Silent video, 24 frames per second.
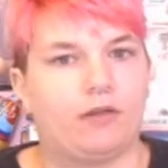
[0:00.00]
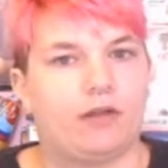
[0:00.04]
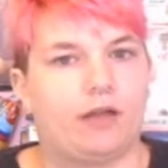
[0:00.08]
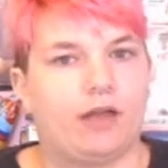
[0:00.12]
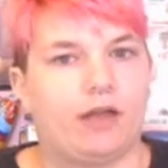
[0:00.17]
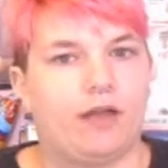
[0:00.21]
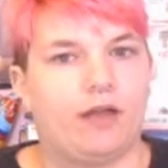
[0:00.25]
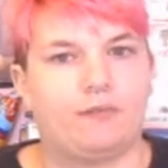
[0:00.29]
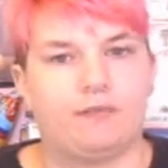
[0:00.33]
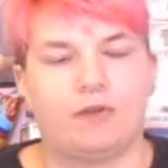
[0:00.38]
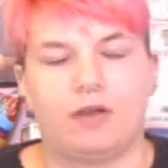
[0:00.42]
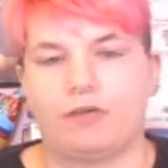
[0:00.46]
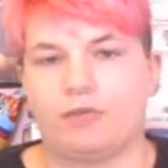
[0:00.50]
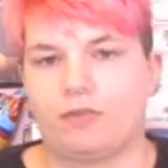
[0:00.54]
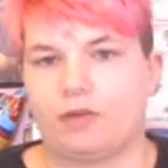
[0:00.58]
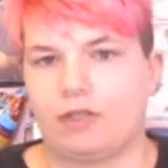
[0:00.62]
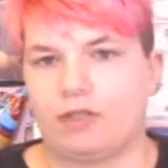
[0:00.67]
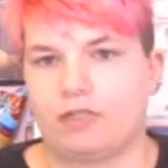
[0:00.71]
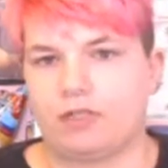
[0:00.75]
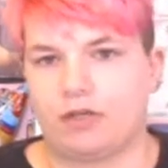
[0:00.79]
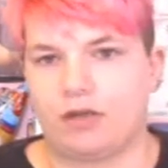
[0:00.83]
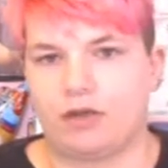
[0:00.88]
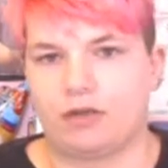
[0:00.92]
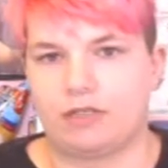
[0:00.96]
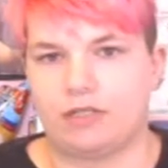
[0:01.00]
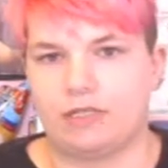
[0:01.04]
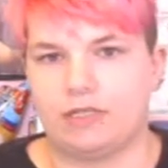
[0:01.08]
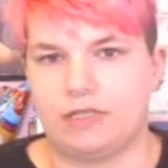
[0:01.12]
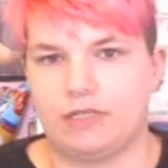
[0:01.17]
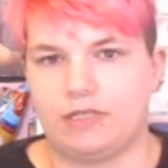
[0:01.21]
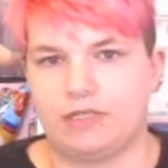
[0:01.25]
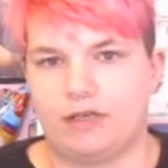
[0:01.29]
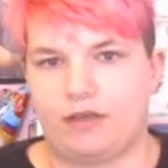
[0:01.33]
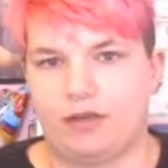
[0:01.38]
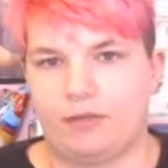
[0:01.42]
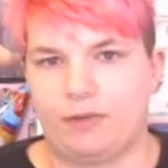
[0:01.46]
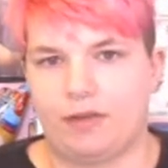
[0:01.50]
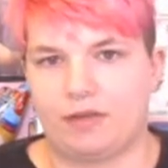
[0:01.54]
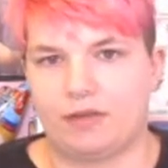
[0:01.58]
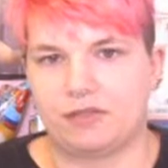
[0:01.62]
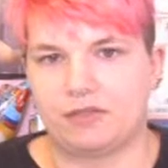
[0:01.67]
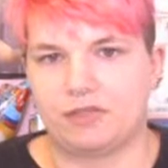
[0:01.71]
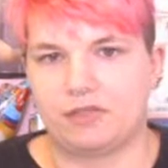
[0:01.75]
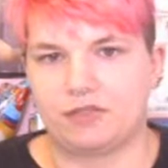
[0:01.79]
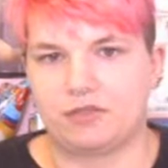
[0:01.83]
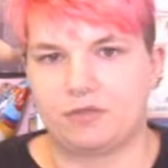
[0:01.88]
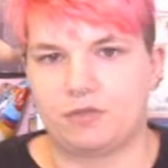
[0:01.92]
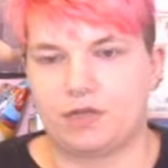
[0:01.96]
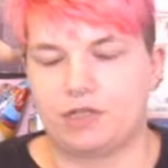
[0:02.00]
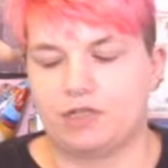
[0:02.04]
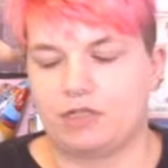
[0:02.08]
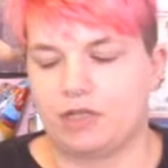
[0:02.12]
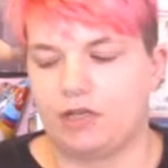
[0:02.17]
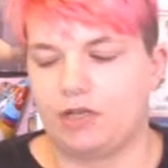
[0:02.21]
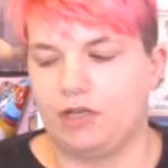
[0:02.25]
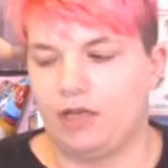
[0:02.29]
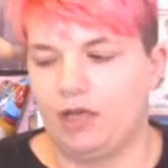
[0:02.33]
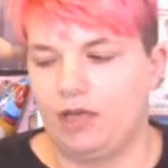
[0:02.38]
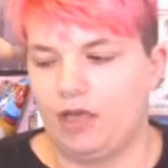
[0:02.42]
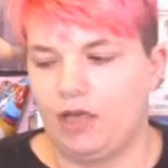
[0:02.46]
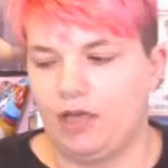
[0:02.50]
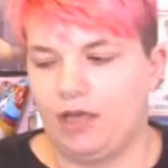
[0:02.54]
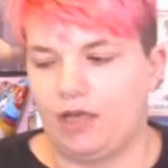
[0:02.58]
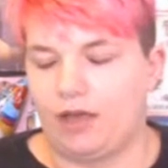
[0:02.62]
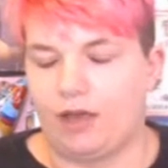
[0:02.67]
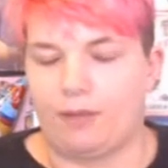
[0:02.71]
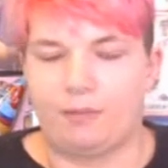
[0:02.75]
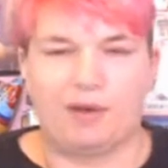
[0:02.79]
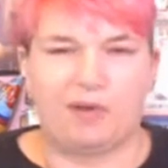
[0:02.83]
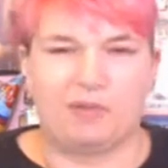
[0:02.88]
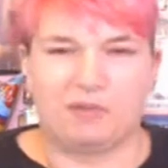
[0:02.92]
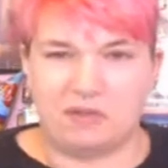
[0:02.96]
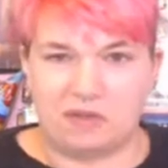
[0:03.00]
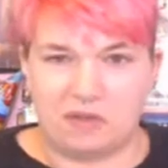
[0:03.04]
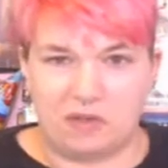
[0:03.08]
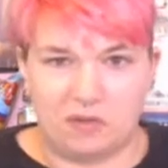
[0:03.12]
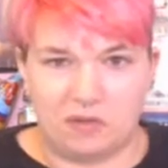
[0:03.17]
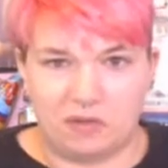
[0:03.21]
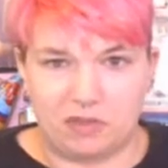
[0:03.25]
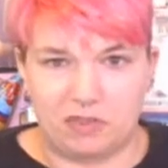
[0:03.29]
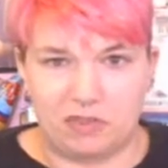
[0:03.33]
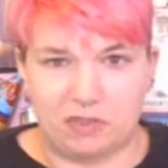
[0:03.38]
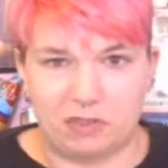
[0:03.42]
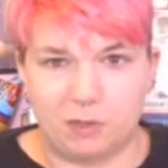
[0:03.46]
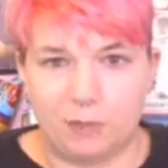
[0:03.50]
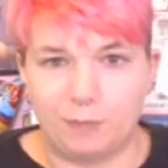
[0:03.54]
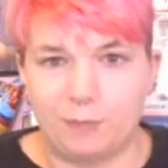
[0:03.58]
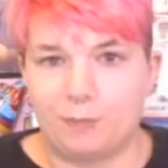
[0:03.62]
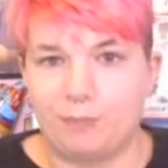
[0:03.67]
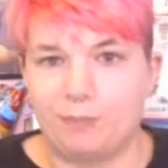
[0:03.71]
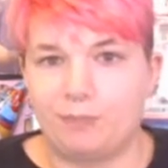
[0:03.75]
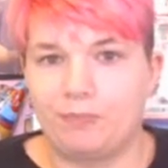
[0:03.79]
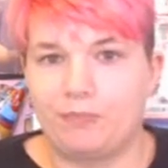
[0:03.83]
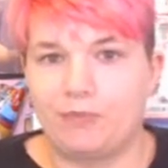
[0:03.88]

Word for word: I have not really talked in detail about the situation. I'm not really going to.